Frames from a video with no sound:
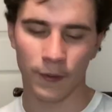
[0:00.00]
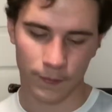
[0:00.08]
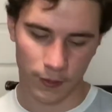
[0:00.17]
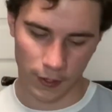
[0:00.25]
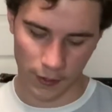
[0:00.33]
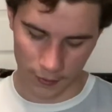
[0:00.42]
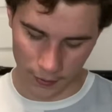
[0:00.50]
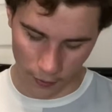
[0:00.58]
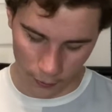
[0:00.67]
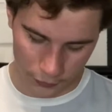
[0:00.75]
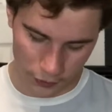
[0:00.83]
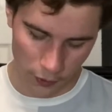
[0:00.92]
Yeah,
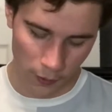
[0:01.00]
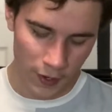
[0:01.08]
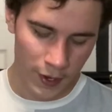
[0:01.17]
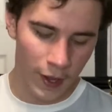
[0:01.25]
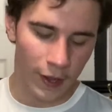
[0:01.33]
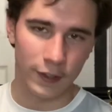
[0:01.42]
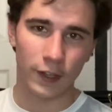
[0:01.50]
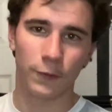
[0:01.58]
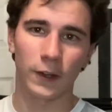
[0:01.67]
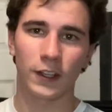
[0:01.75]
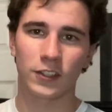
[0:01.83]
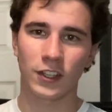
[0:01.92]
also different
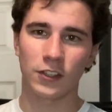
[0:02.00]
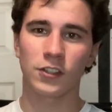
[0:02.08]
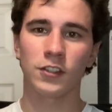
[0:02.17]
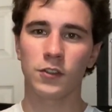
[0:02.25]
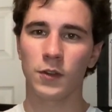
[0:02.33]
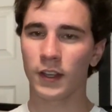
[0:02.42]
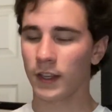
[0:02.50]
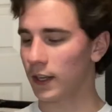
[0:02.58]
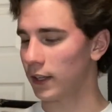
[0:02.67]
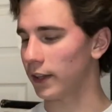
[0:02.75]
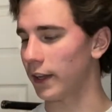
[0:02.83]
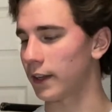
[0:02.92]
extensions you can
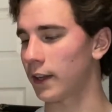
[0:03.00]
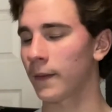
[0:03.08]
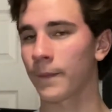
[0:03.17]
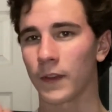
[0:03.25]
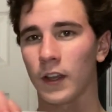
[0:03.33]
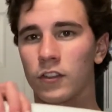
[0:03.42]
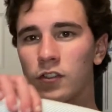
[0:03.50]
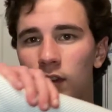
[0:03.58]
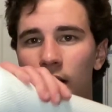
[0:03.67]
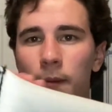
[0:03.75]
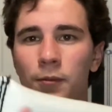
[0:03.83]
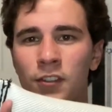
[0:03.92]
get, like
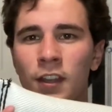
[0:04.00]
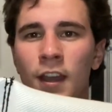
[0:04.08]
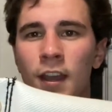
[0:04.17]
straps.